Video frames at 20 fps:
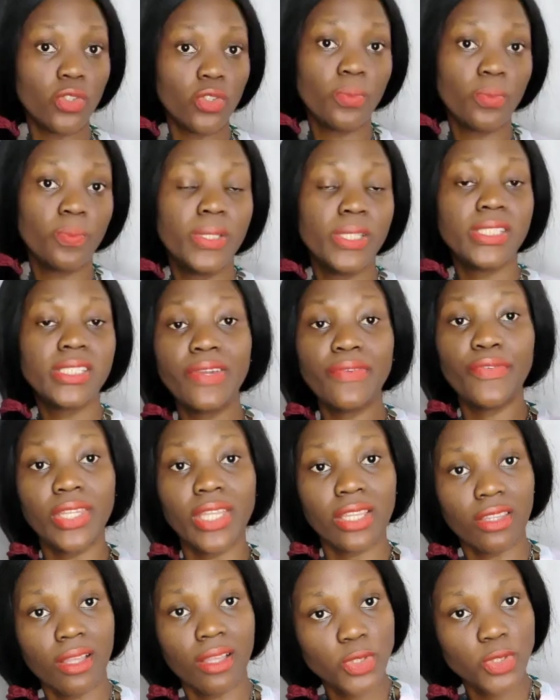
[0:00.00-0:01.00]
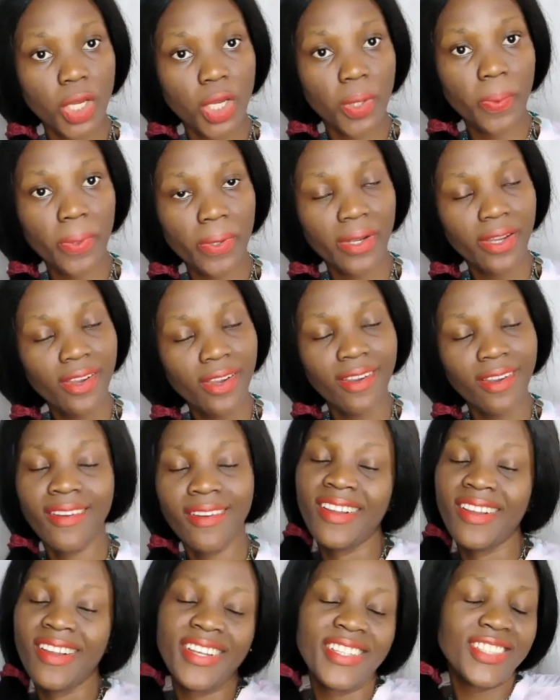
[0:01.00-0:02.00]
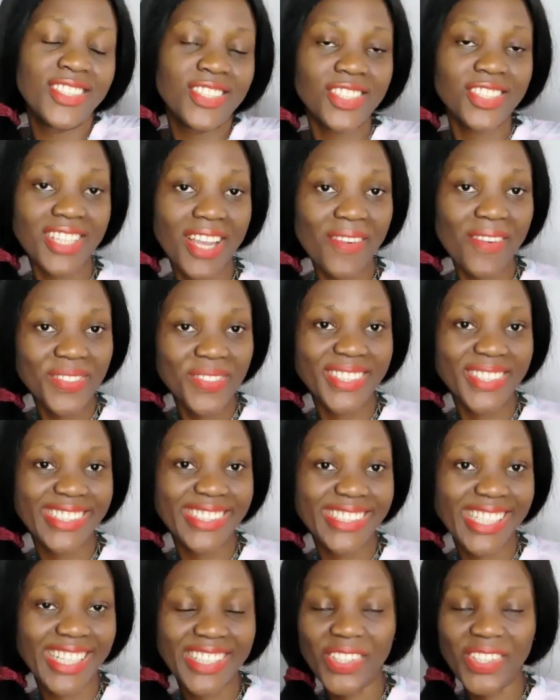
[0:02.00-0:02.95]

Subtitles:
please give it a thumbs up. Subscribe to this channel,